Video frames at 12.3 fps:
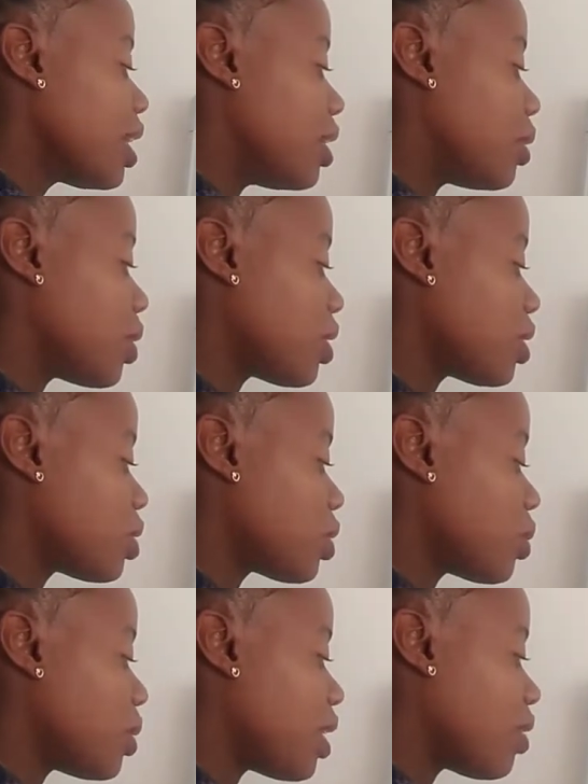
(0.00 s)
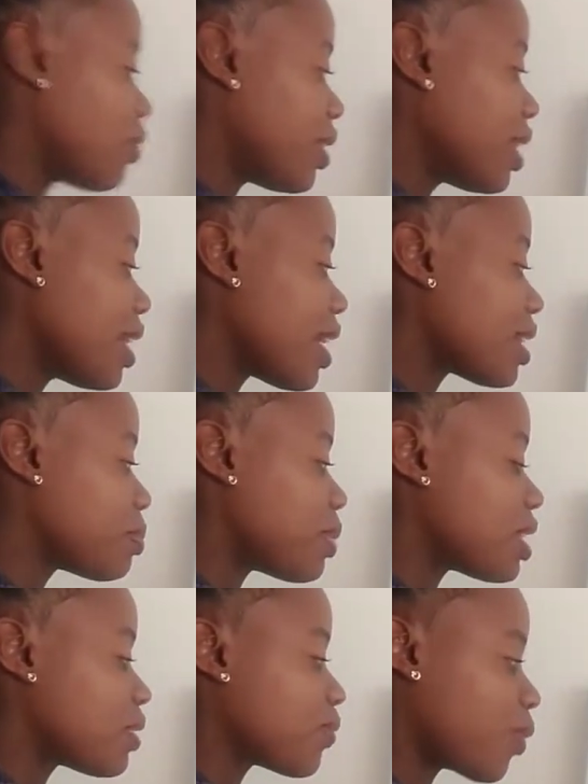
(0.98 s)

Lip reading: Equation 2, we have 3x plus